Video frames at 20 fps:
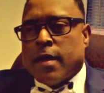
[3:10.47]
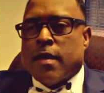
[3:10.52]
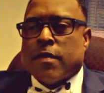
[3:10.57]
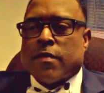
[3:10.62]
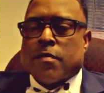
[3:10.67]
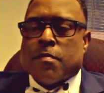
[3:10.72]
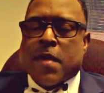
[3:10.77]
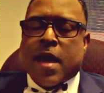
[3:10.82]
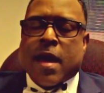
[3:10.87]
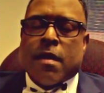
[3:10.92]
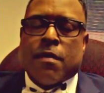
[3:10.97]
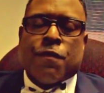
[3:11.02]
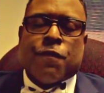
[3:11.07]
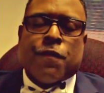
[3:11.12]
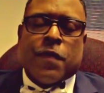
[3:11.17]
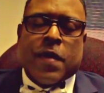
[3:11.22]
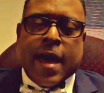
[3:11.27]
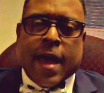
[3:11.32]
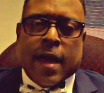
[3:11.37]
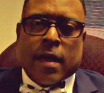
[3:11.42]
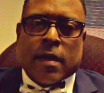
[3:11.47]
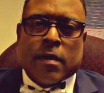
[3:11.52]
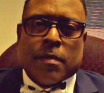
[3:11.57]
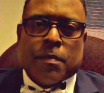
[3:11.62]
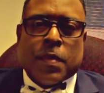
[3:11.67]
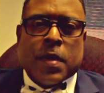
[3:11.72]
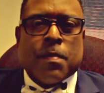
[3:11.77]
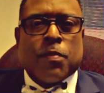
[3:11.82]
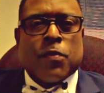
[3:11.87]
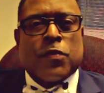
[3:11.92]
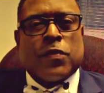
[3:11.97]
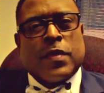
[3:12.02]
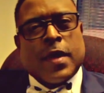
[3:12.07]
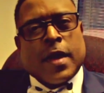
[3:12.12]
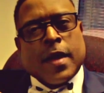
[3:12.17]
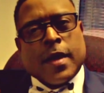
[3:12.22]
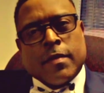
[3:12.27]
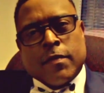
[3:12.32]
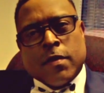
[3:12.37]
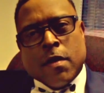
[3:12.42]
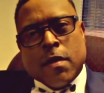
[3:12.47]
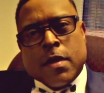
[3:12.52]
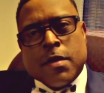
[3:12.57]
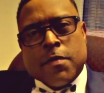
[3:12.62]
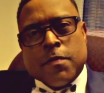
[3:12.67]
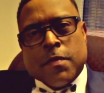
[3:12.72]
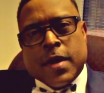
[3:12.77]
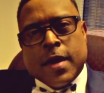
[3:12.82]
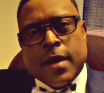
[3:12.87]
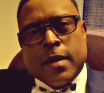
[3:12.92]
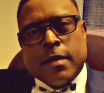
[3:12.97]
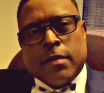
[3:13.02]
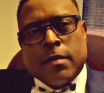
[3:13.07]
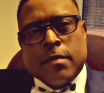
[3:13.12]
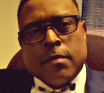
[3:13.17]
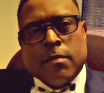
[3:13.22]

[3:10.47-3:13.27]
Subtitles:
As a matter of fact, people say, Attorney Reed,